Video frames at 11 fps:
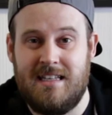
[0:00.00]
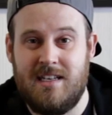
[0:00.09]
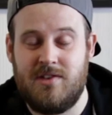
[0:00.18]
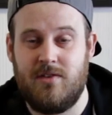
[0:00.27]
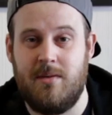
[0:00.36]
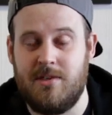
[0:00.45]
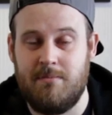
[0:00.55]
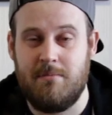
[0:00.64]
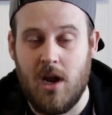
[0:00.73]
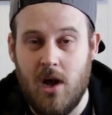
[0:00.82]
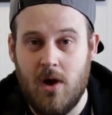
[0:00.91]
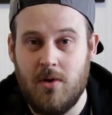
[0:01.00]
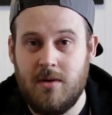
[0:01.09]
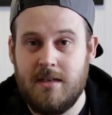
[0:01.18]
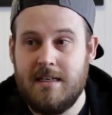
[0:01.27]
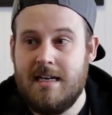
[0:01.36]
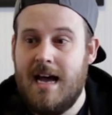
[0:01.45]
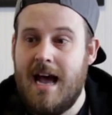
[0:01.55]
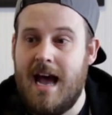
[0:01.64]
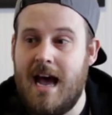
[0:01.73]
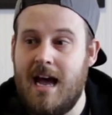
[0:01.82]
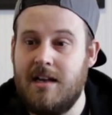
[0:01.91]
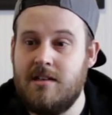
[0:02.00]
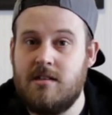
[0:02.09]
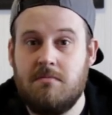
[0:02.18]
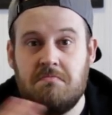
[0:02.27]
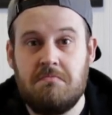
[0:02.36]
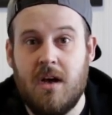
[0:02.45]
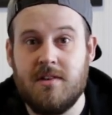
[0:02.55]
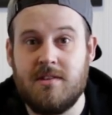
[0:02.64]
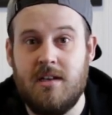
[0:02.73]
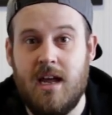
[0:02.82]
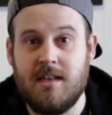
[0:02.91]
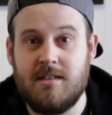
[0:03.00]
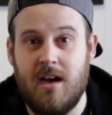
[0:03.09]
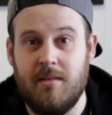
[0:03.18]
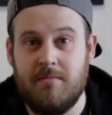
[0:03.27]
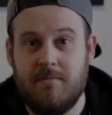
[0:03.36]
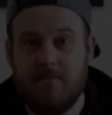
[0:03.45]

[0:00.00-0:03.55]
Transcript: the description below, and I'll see you next time.